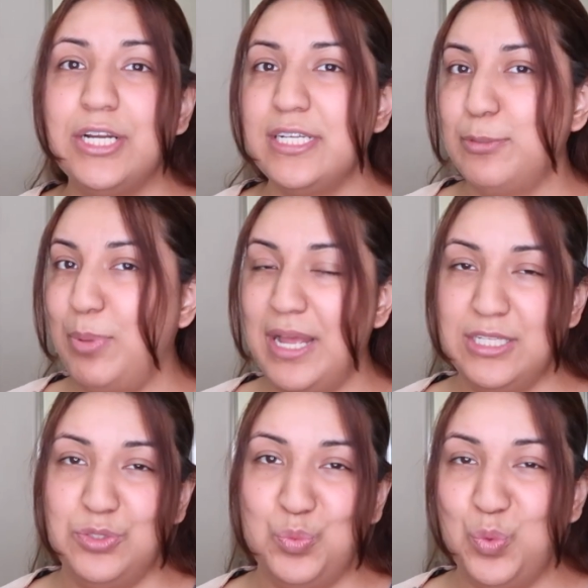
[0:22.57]
It
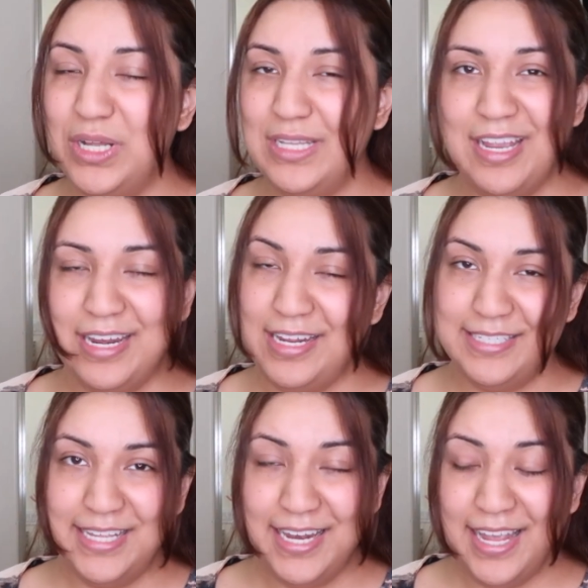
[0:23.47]
depends what lighting
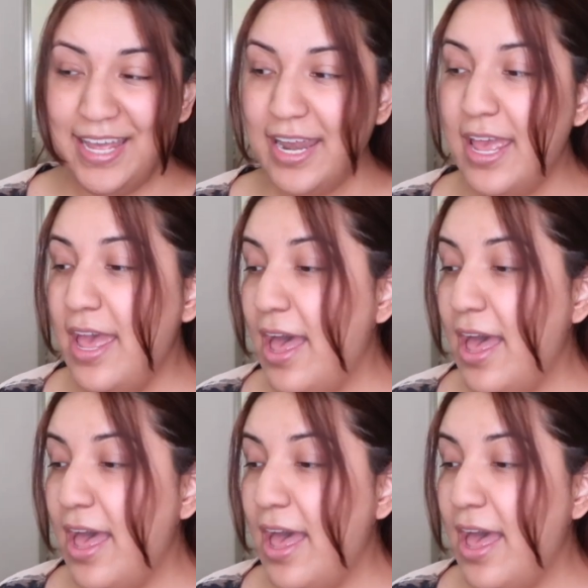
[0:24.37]
is hitting it.